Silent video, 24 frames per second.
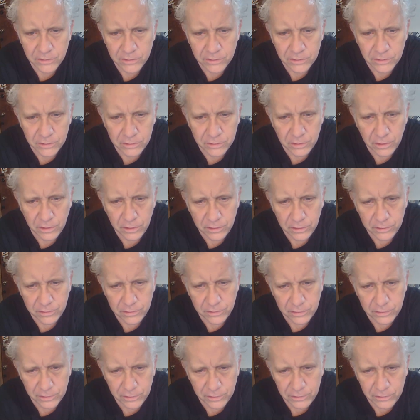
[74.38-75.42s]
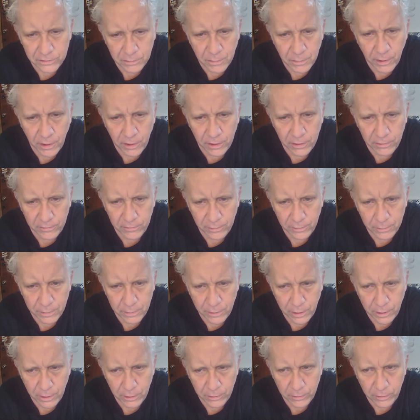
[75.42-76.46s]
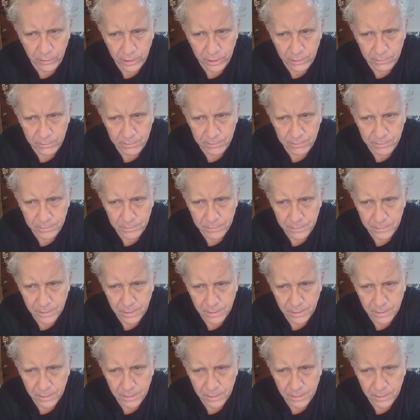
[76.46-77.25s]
Just deserts is part of a program.